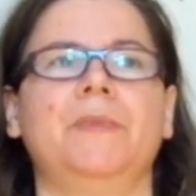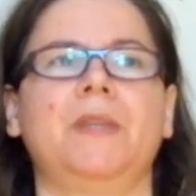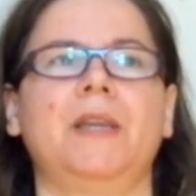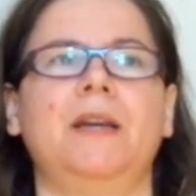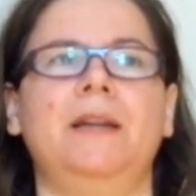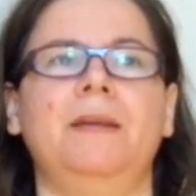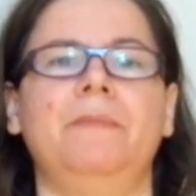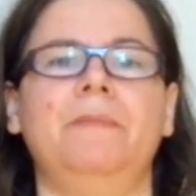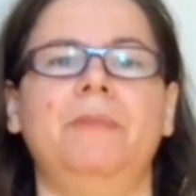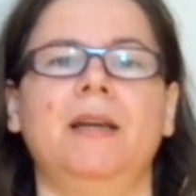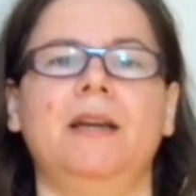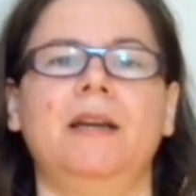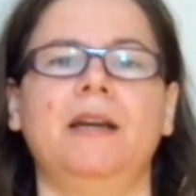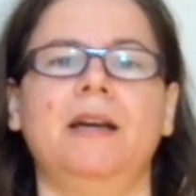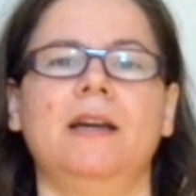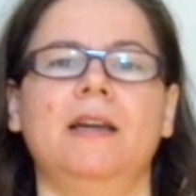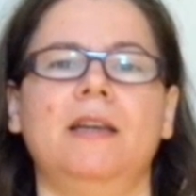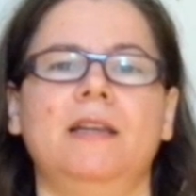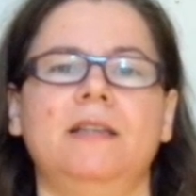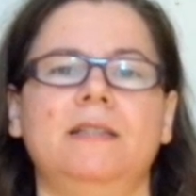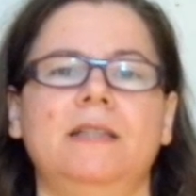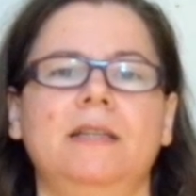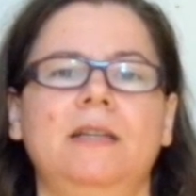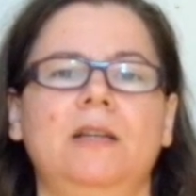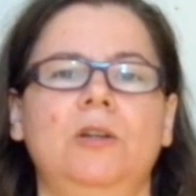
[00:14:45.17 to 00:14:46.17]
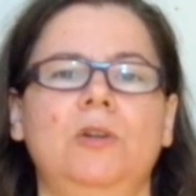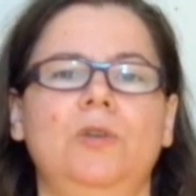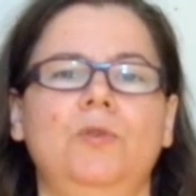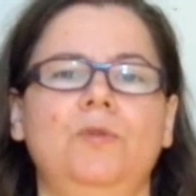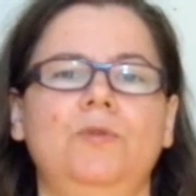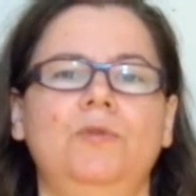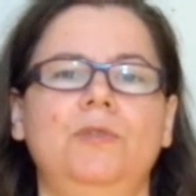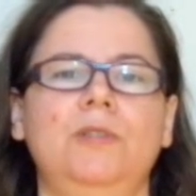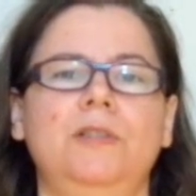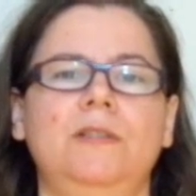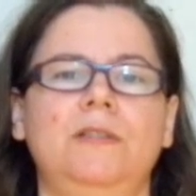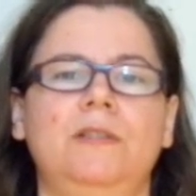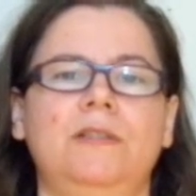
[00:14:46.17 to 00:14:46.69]
Rebecca has
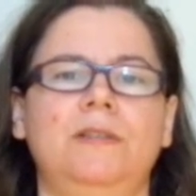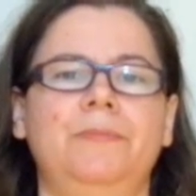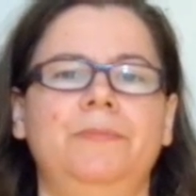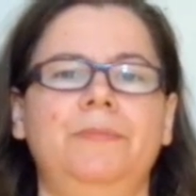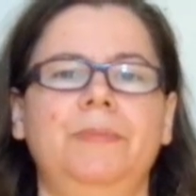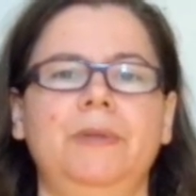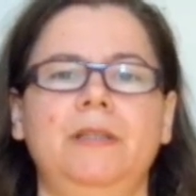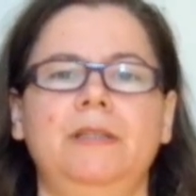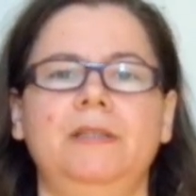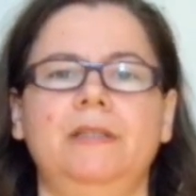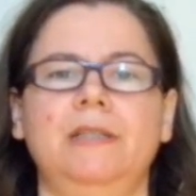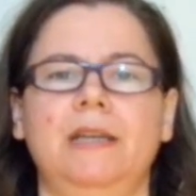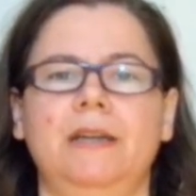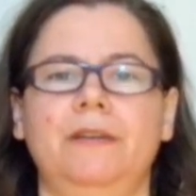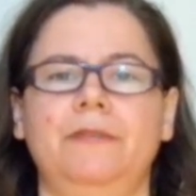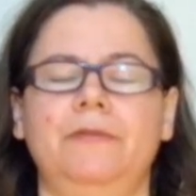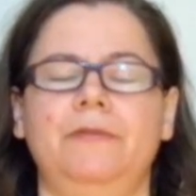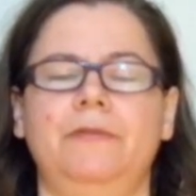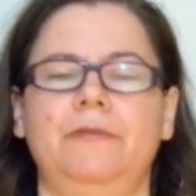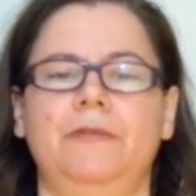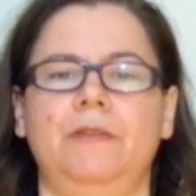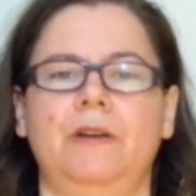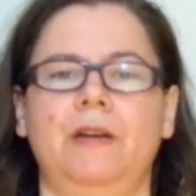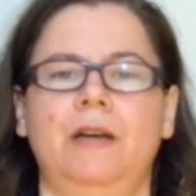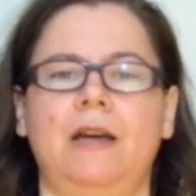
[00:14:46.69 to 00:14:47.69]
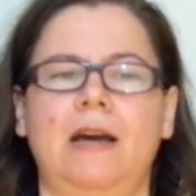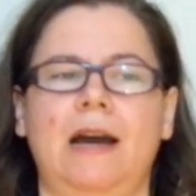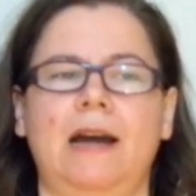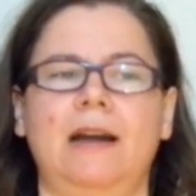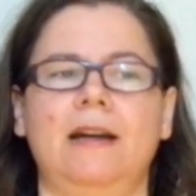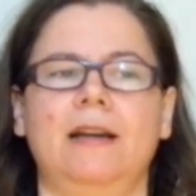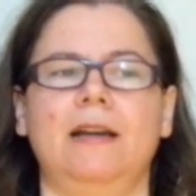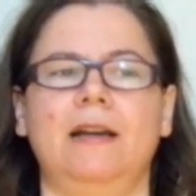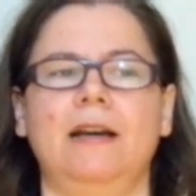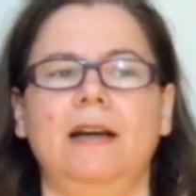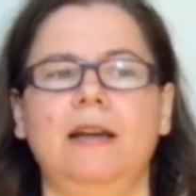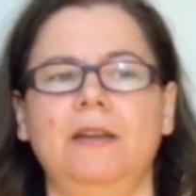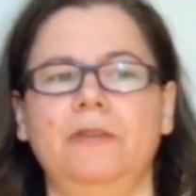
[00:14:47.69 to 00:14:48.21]
included a PDF
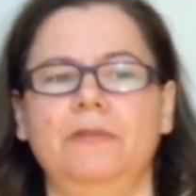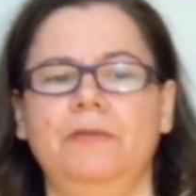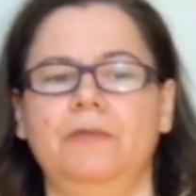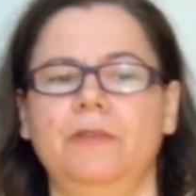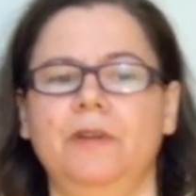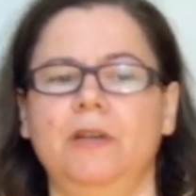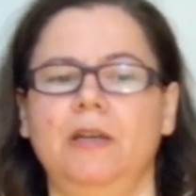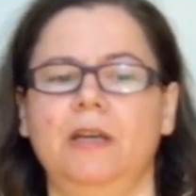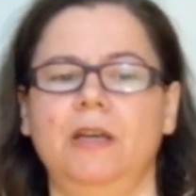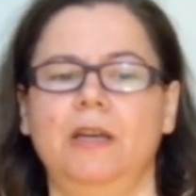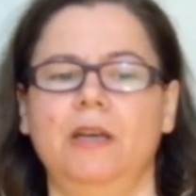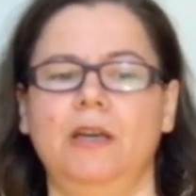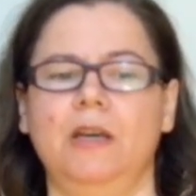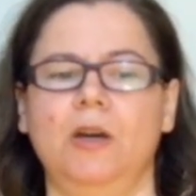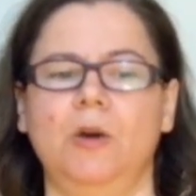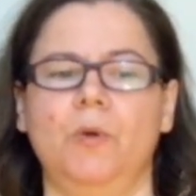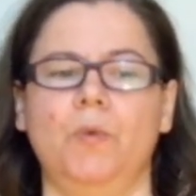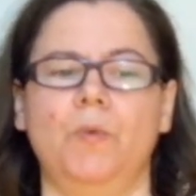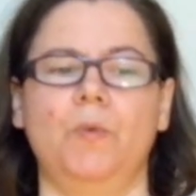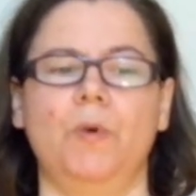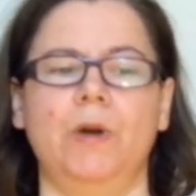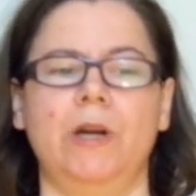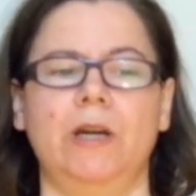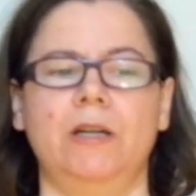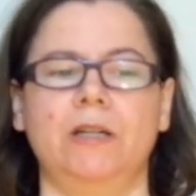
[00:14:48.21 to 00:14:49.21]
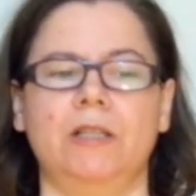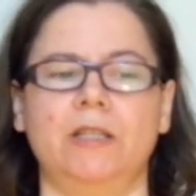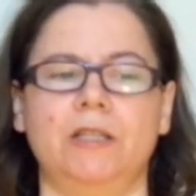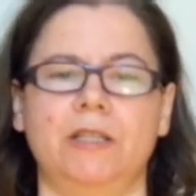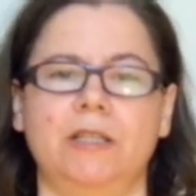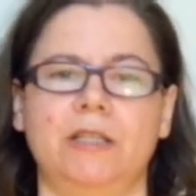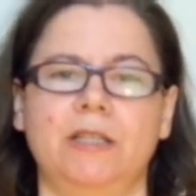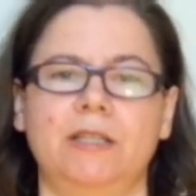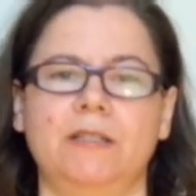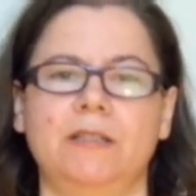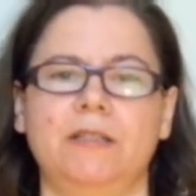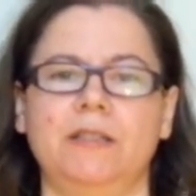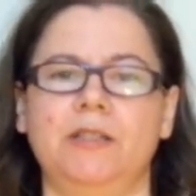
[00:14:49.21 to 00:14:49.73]
archive where
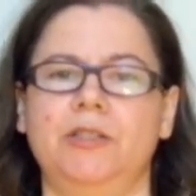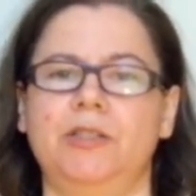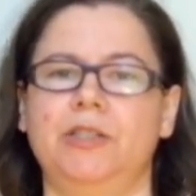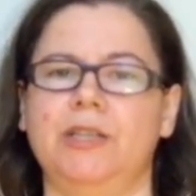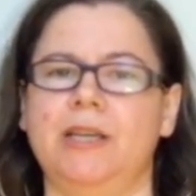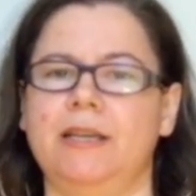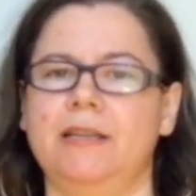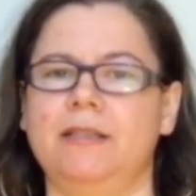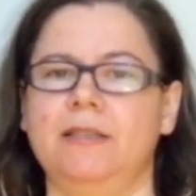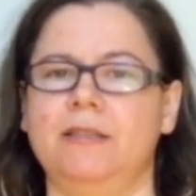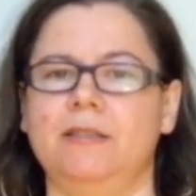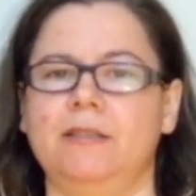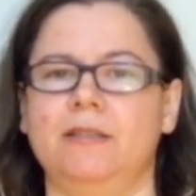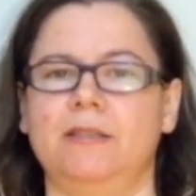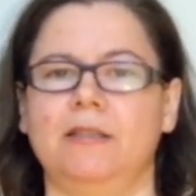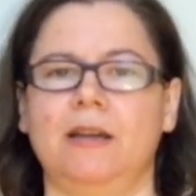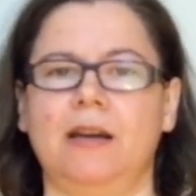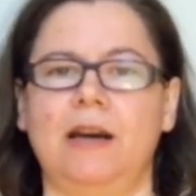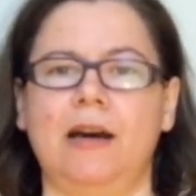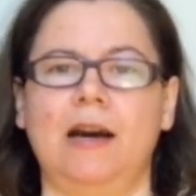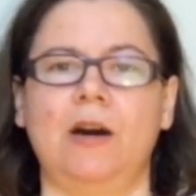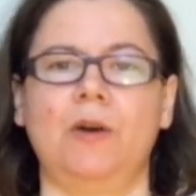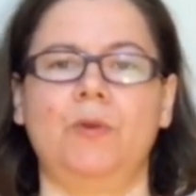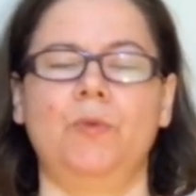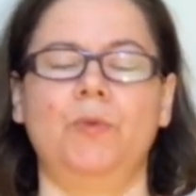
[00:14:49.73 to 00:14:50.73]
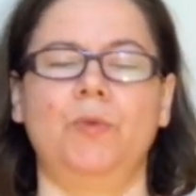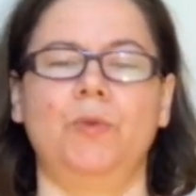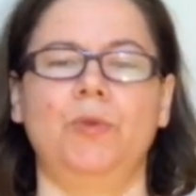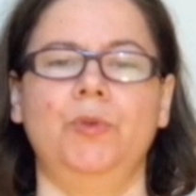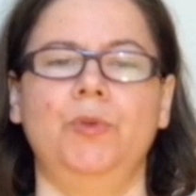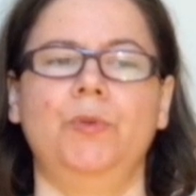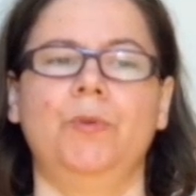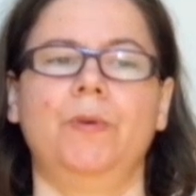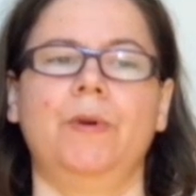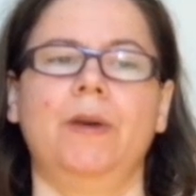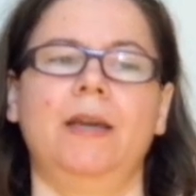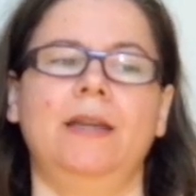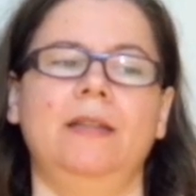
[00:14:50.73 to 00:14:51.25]
she suggests how
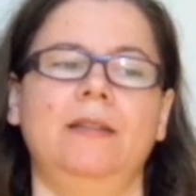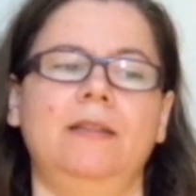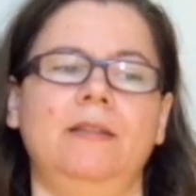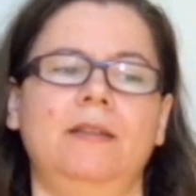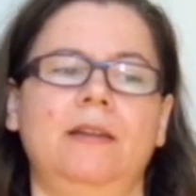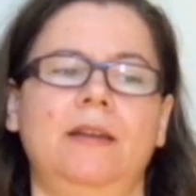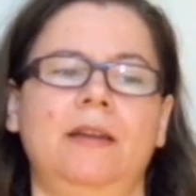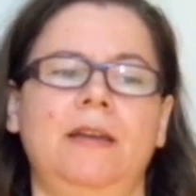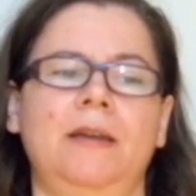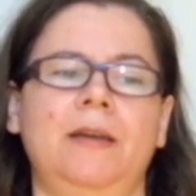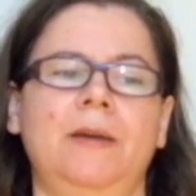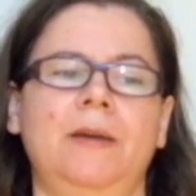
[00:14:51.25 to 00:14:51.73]
you can